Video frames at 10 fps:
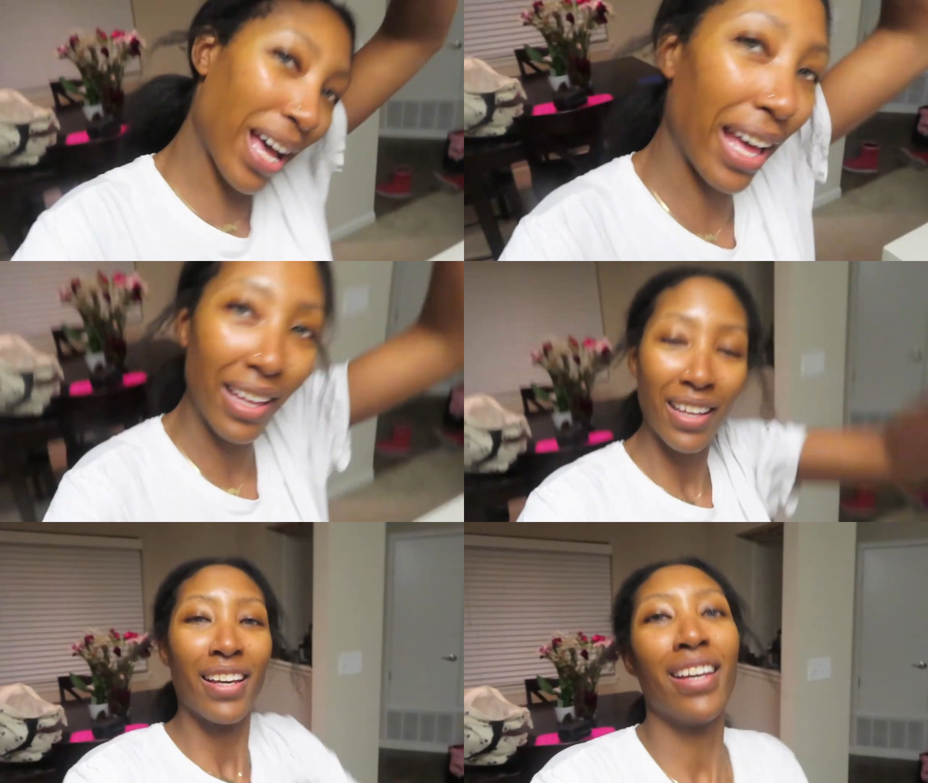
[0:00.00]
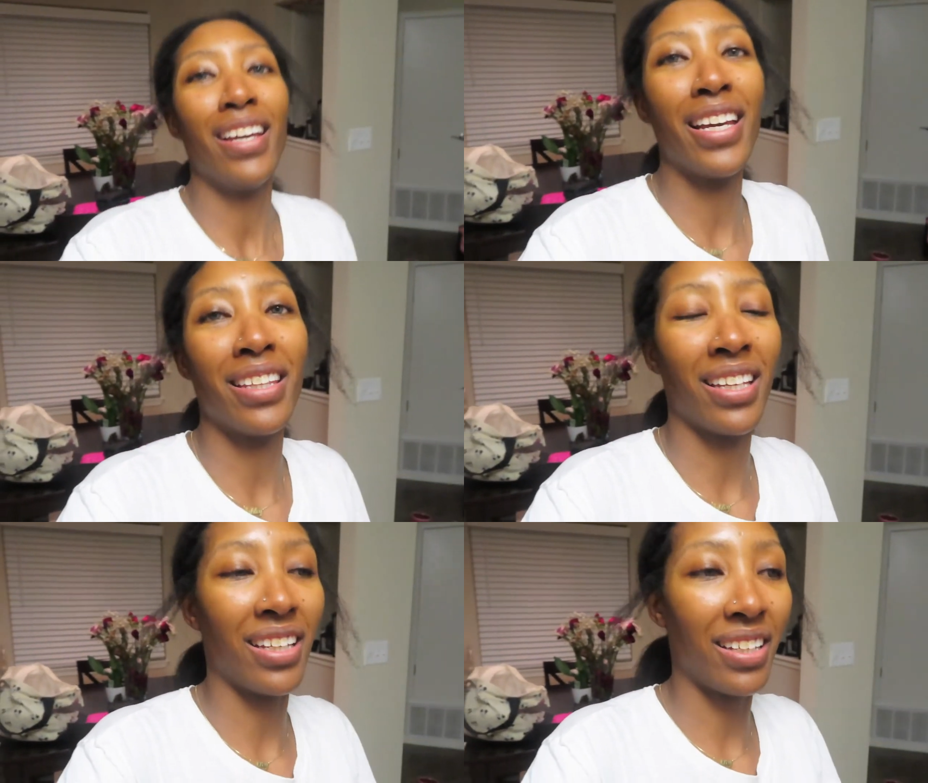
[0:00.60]

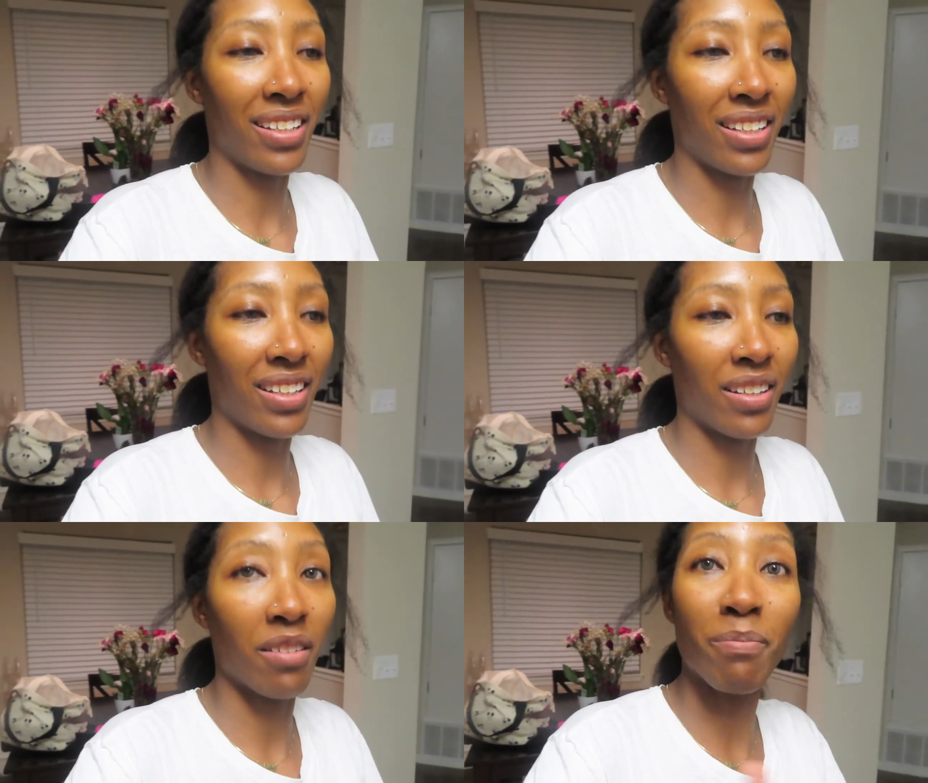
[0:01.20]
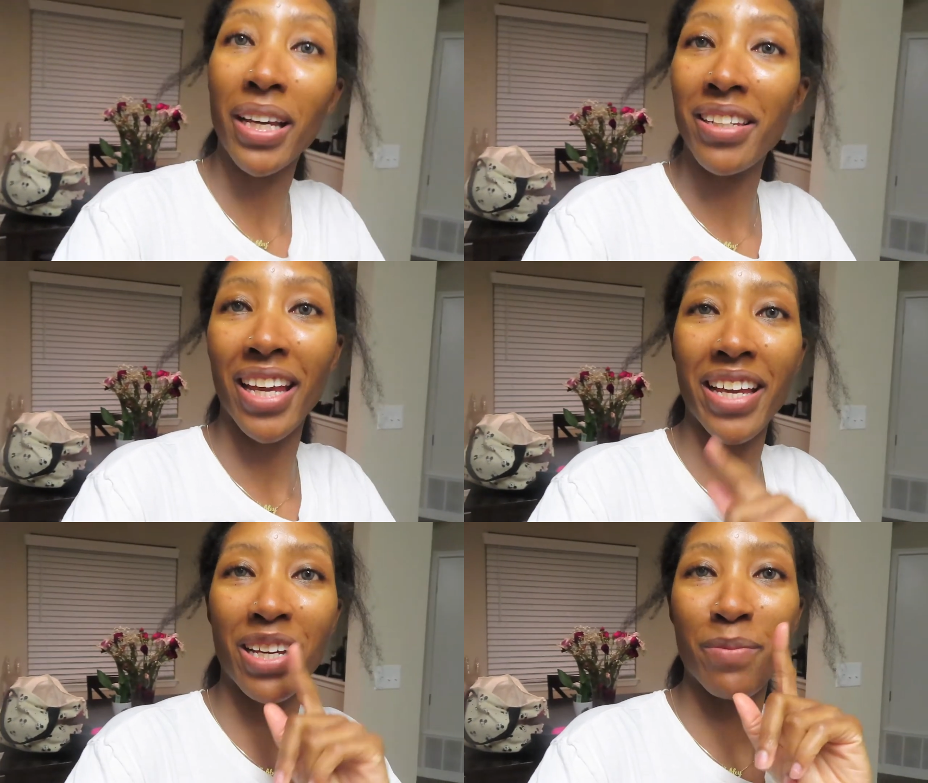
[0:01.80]
And then
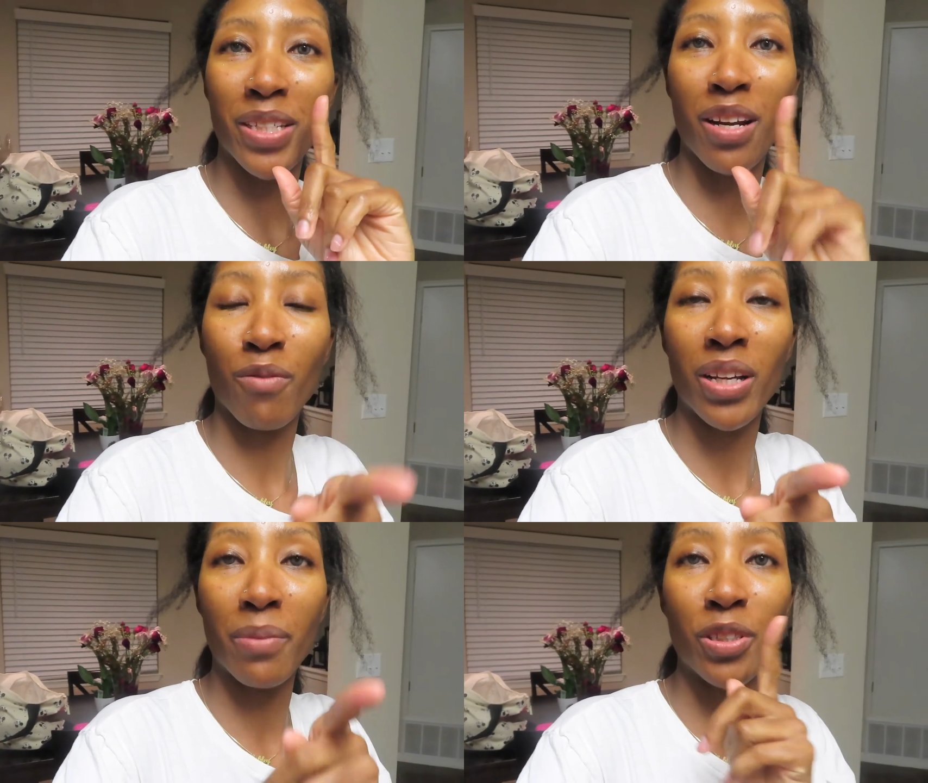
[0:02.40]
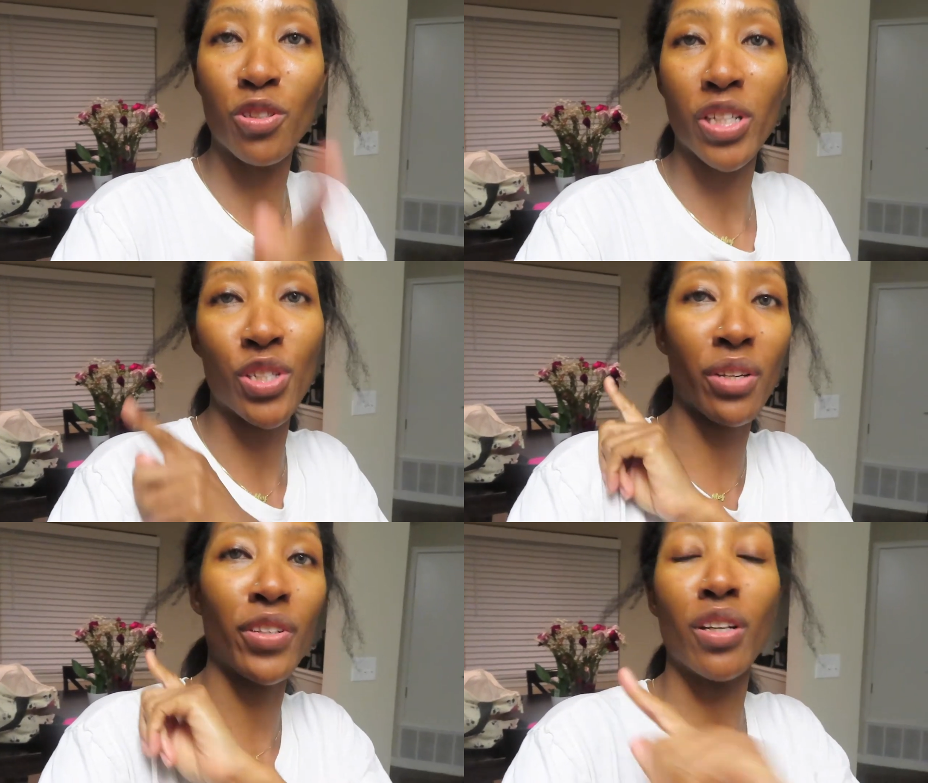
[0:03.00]
Monday comes in our one-up
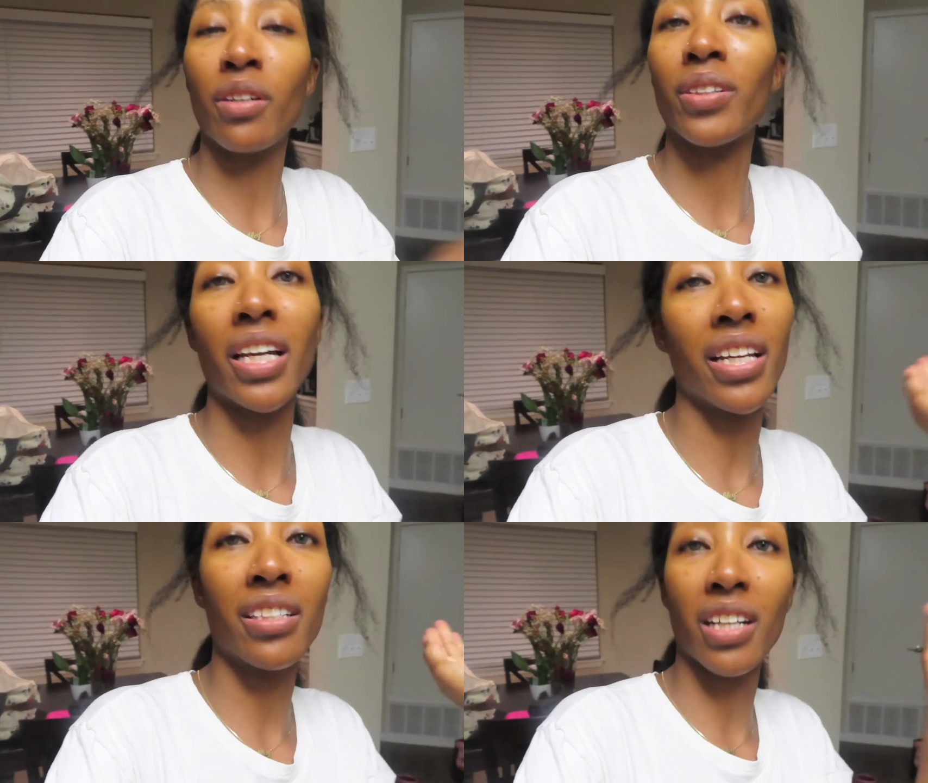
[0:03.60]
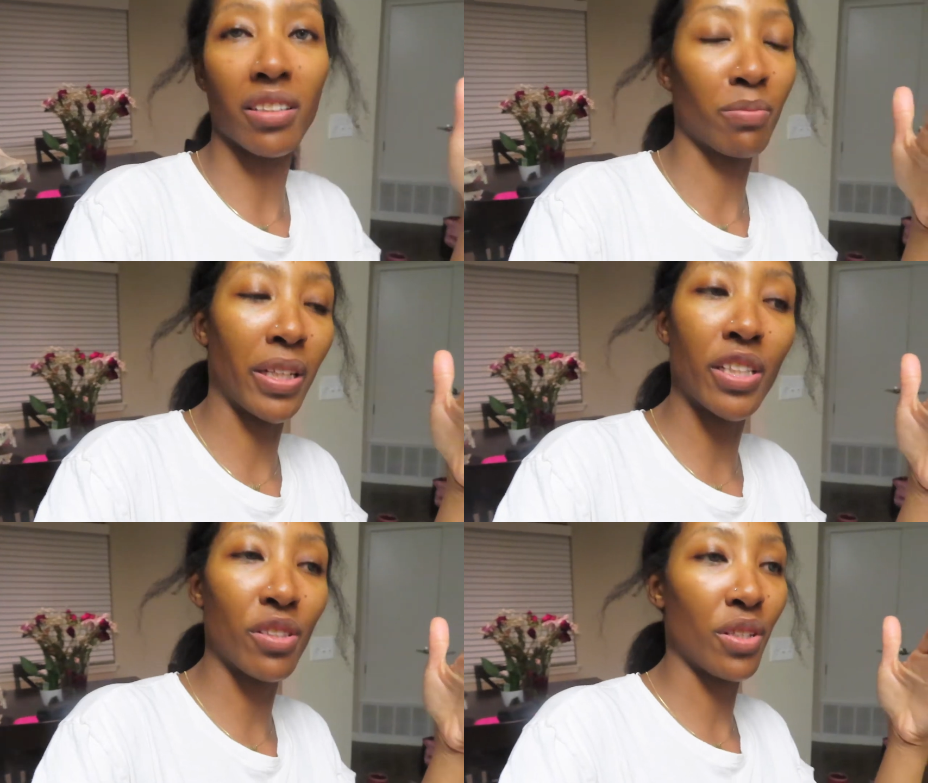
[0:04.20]
nutrition. If you don't know what that is, I'll
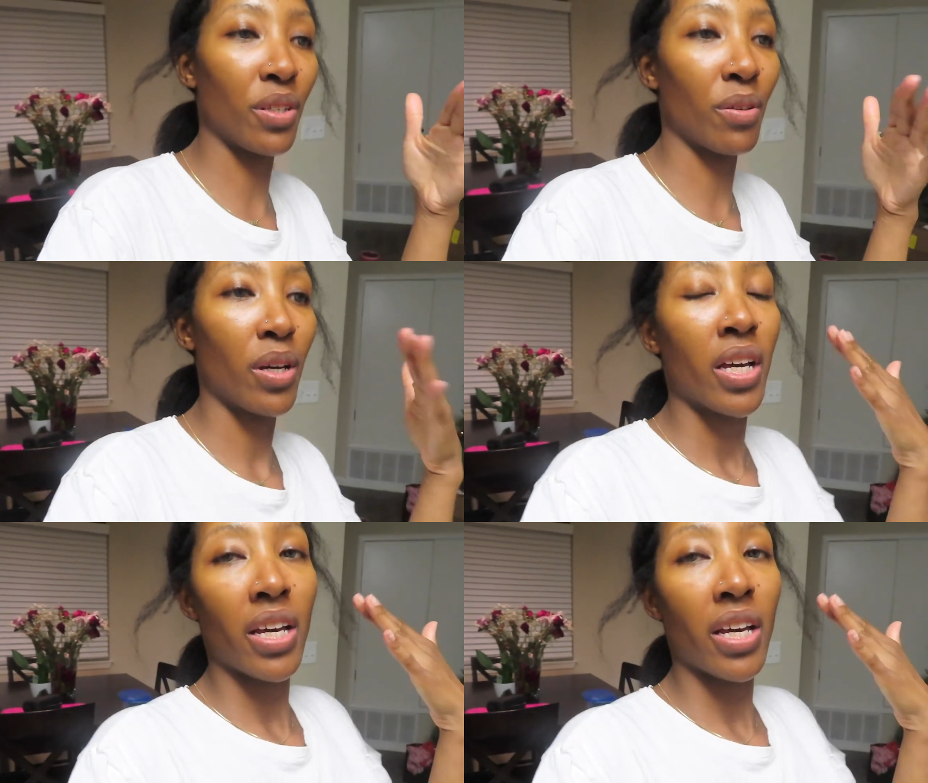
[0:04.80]
explain it to you.